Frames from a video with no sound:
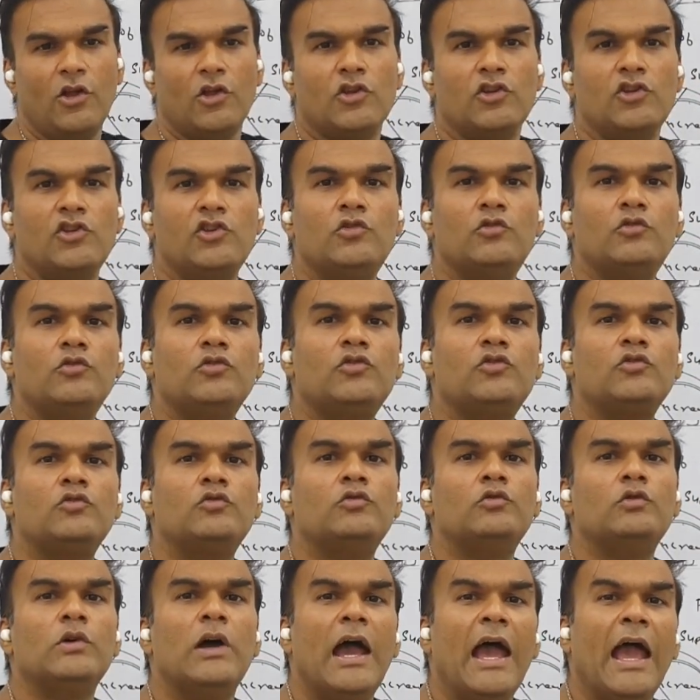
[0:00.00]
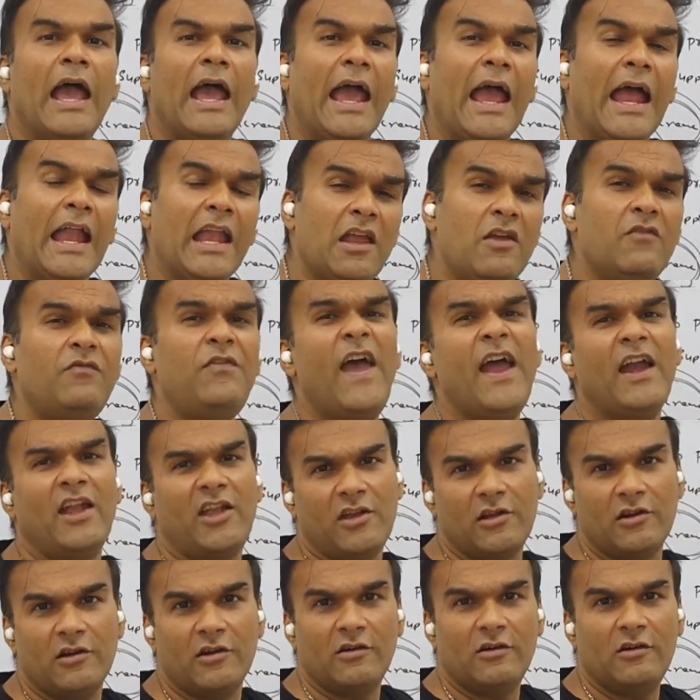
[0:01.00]
due to any
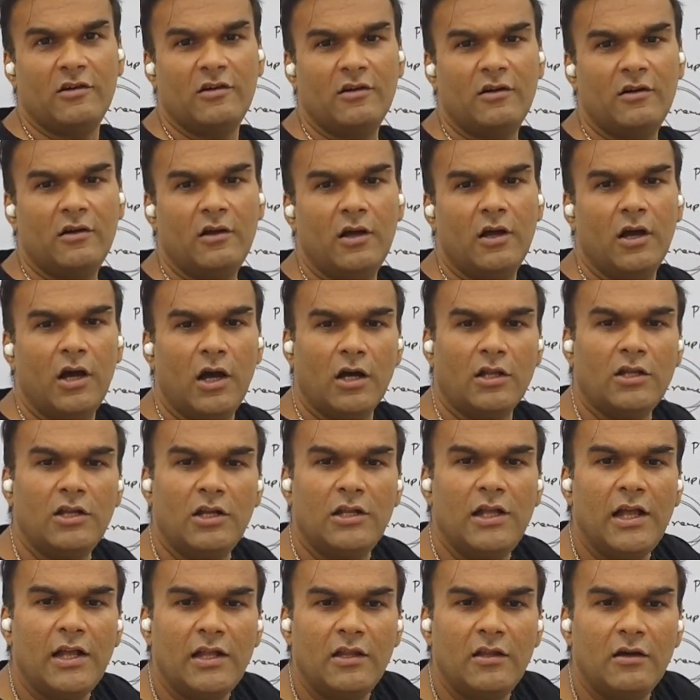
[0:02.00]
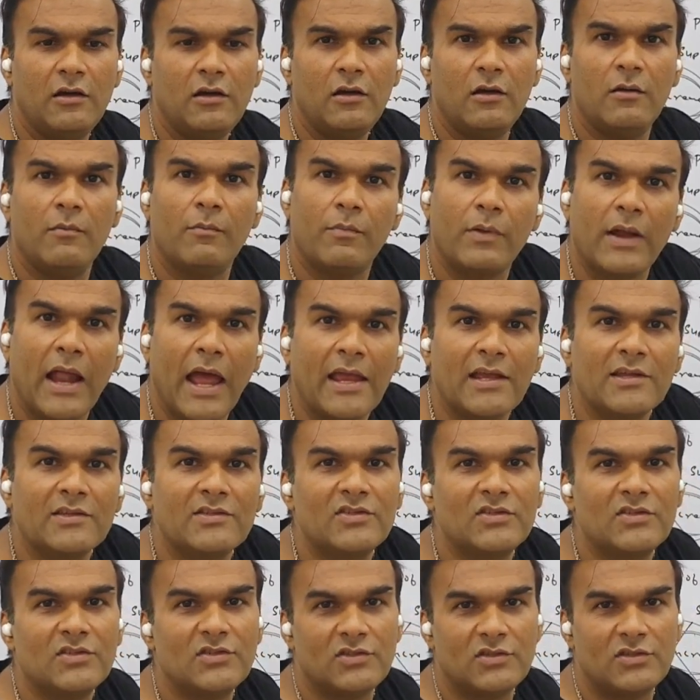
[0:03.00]
factor other than the
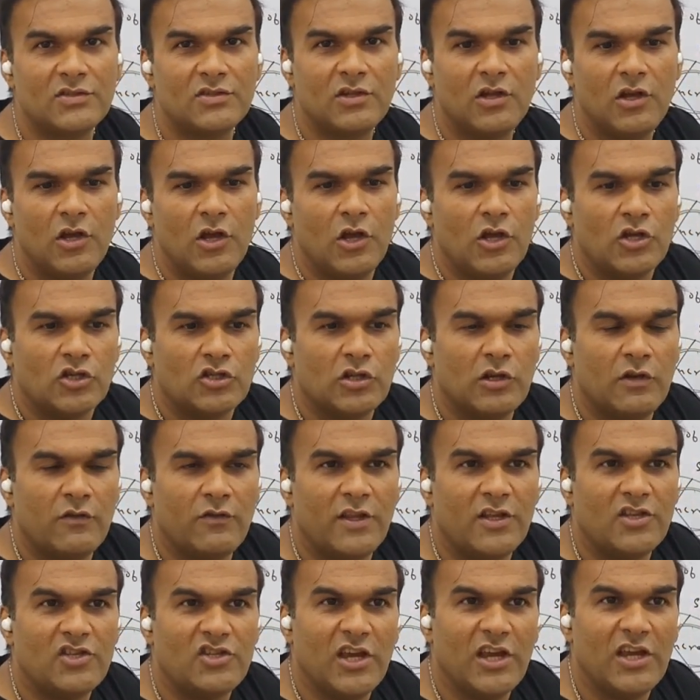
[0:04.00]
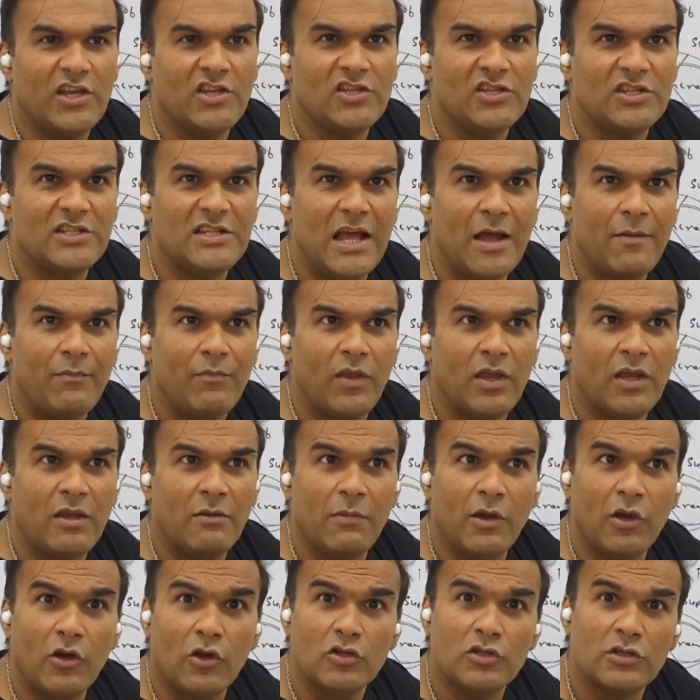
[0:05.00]
price. So if the change is happening
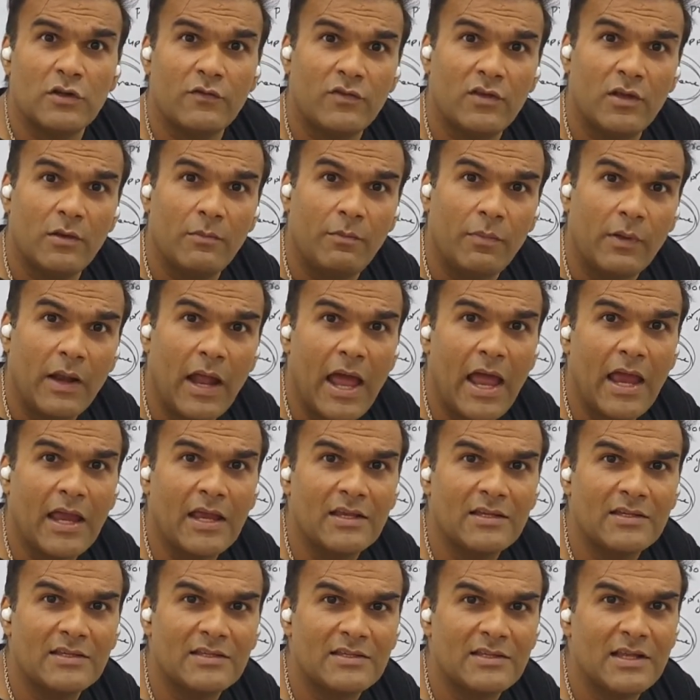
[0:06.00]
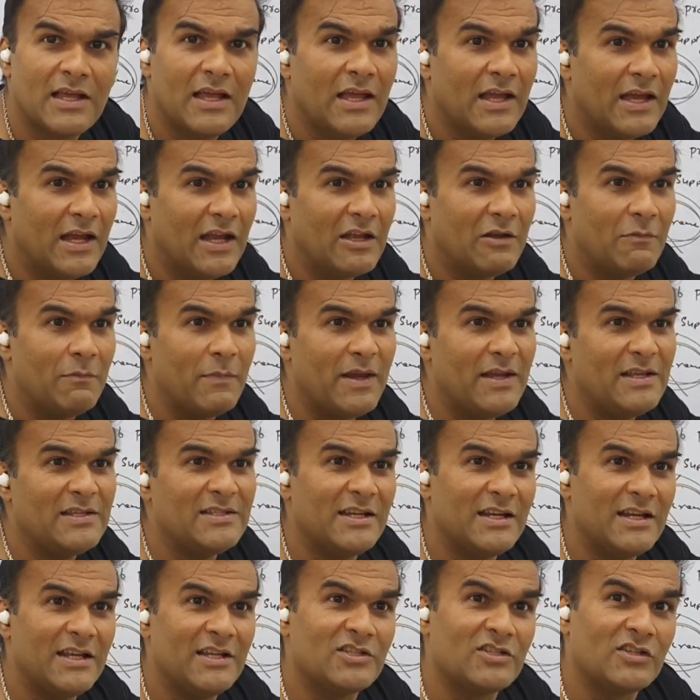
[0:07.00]
because of the price, it means
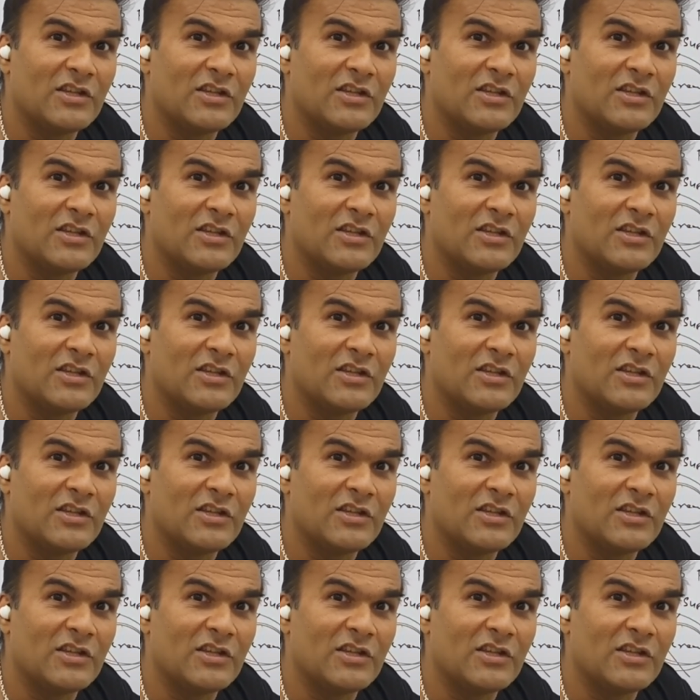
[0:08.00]
it is